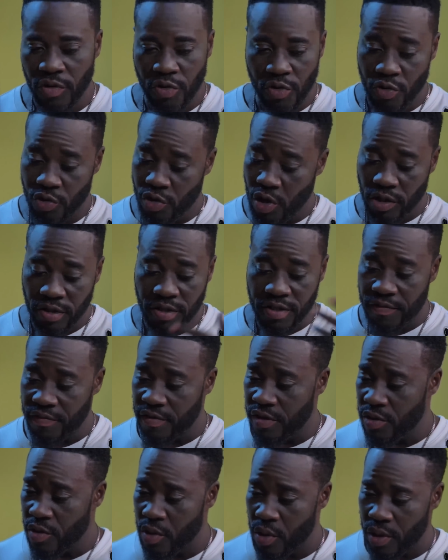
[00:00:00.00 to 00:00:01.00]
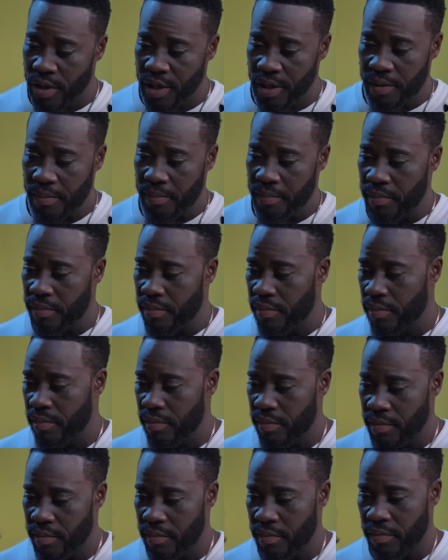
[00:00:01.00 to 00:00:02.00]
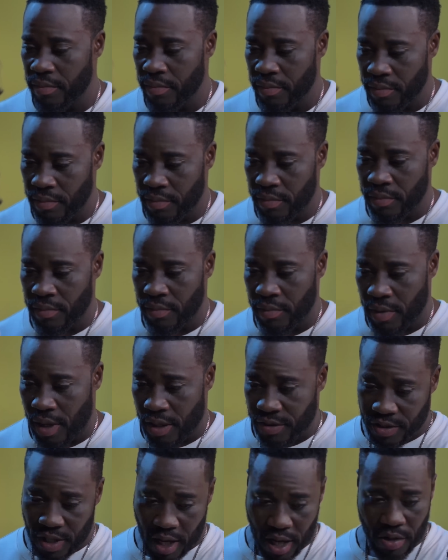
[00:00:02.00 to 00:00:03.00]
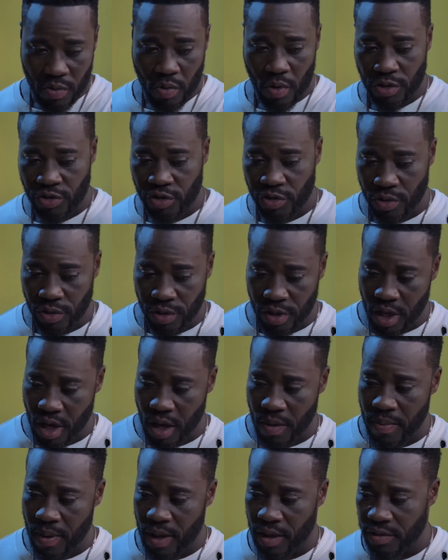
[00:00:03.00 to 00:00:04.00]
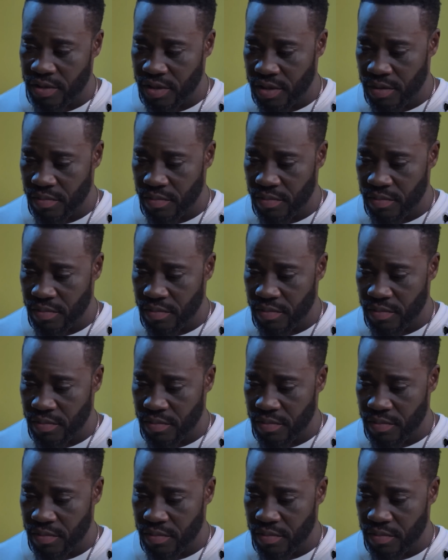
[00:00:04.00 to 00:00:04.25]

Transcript: You don't even know him. Aside what you hear about